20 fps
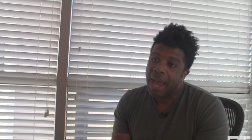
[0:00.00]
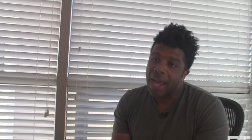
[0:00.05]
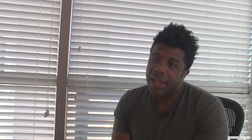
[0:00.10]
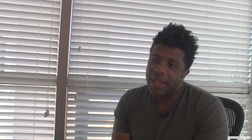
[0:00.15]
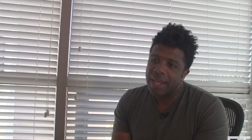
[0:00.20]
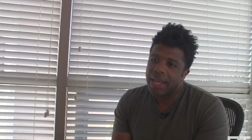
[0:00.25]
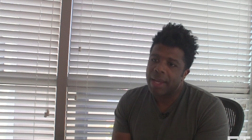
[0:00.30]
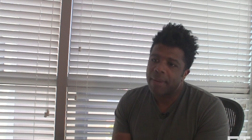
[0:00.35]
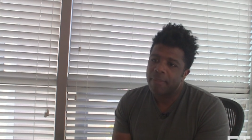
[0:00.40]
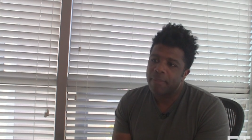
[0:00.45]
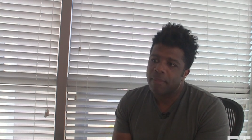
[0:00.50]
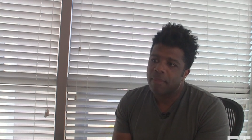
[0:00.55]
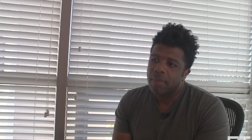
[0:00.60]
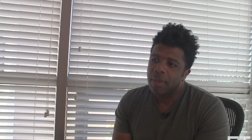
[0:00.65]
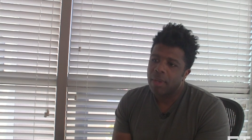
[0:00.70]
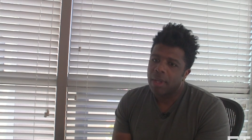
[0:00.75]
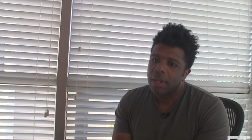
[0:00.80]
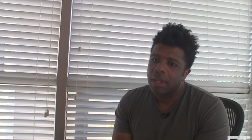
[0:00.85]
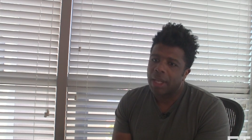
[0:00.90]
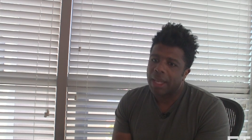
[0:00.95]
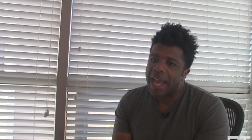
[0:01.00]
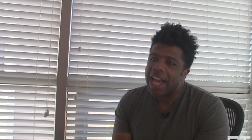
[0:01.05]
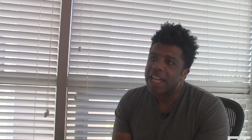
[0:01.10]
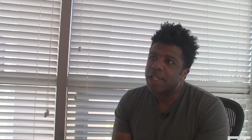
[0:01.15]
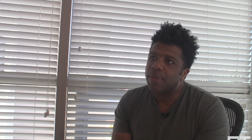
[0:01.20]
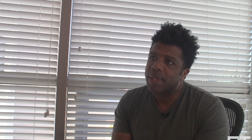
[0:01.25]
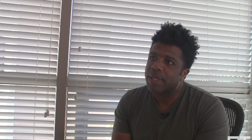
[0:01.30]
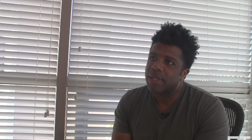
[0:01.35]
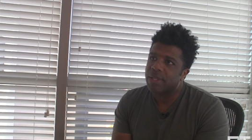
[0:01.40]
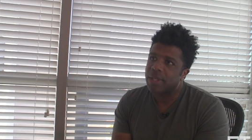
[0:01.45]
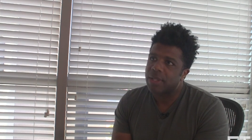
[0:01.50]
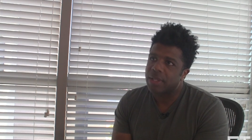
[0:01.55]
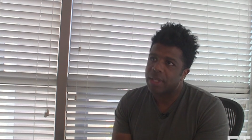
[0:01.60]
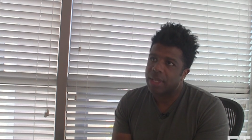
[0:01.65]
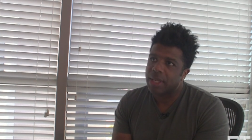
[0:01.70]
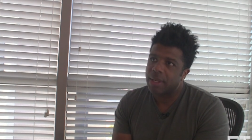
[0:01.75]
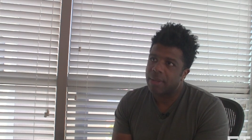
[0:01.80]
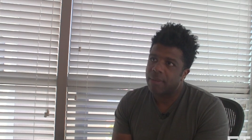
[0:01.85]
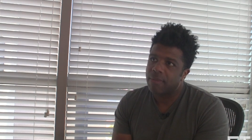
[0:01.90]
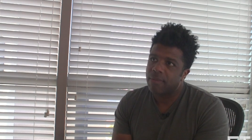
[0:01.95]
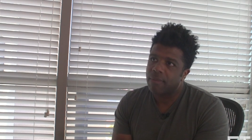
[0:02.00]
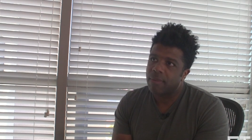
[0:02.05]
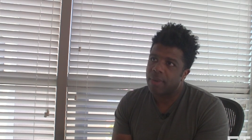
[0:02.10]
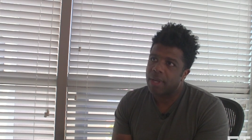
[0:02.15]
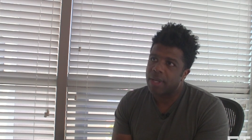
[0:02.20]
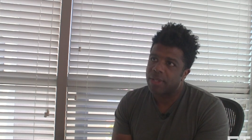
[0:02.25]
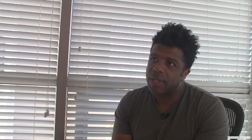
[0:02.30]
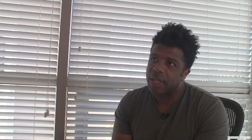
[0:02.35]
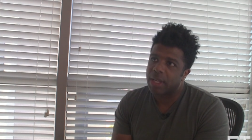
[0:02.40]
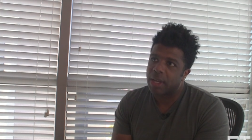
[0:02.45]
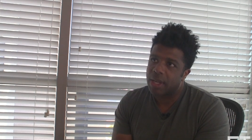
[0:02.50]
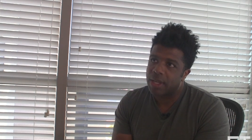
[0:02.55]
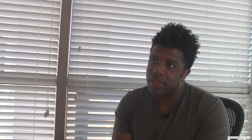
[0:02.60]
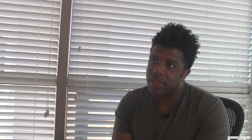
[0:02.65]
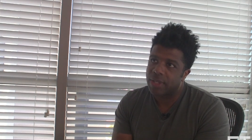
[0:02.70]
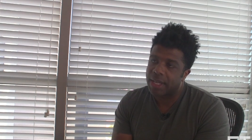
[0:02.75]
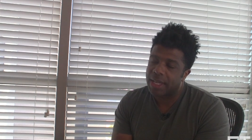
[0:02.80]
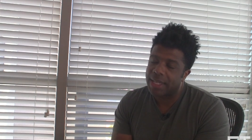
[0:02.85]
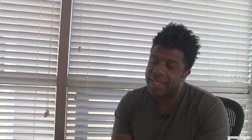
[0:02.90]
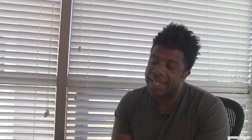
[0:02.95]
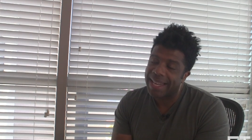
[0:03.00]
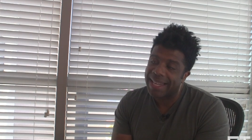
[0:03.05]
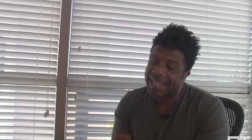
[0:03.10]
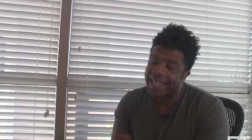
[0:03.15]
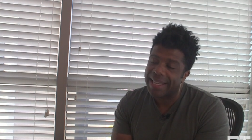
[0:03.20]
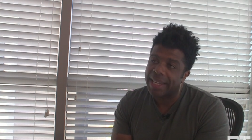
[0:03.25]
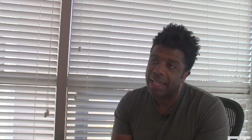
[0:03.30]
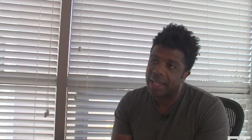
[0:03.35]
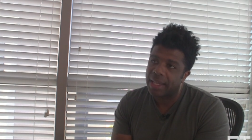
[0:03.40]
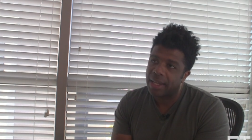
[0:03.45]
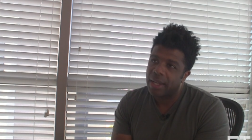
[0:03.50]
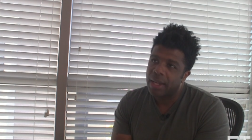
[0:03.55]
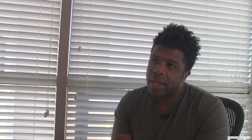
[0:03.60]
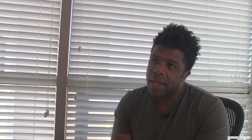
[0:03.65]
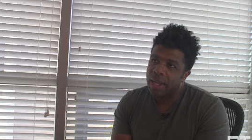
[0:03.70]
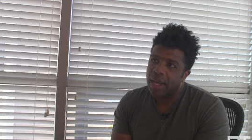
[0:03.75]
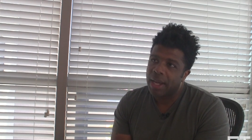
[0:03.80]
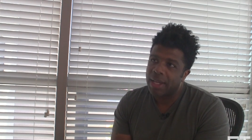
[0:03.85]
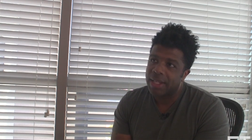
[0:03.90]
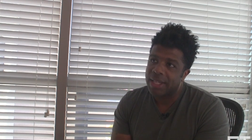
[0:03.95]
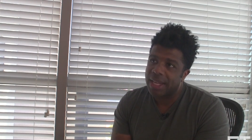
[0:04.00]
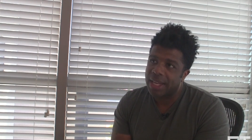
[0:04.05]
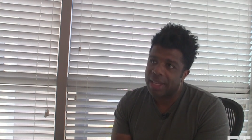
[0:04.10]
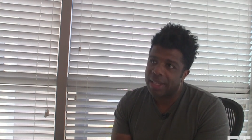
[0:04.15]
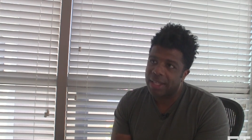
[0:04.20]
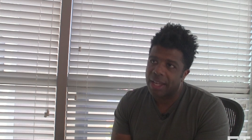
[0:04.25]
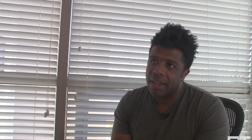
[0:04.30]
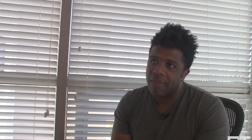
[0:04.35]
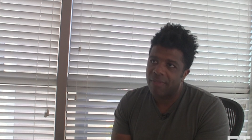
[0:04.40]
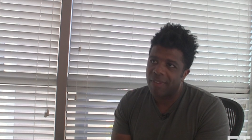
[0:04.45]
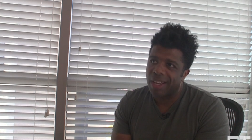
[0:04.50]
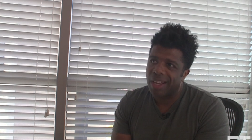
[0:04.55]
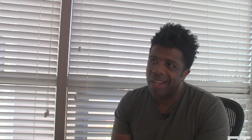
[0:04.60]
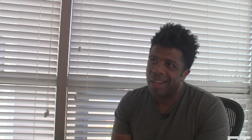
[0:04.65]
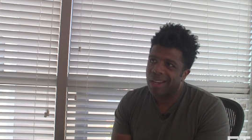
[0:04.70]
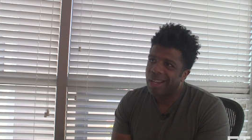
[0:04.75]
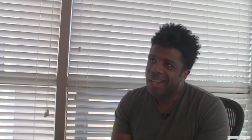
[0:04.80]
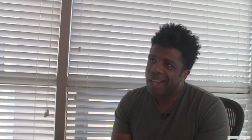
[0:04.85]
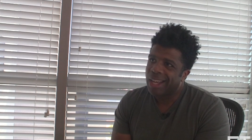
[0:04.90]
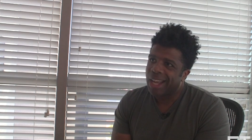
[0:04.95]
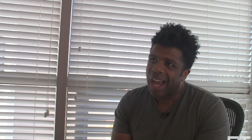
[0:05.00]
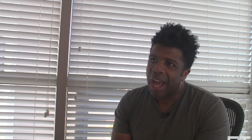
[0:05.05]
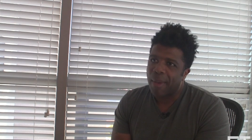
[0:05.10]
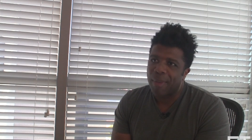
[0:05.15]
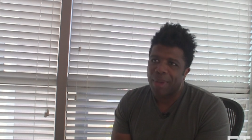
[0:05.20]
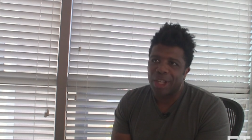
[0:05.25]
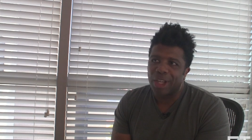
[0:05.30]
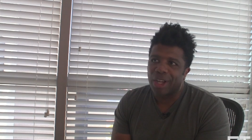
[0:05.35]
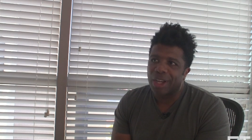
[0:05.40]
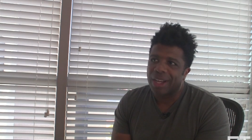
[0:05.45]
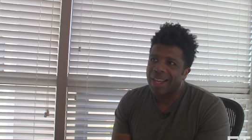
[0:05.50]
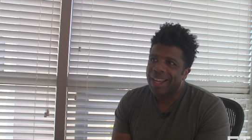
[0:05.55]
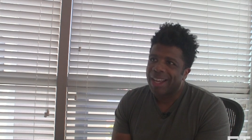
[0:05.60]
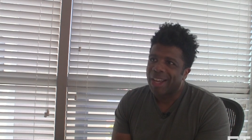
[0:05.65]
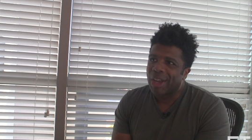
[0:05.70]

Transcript: And then the last piece is the attendee attending the event. I mean, look,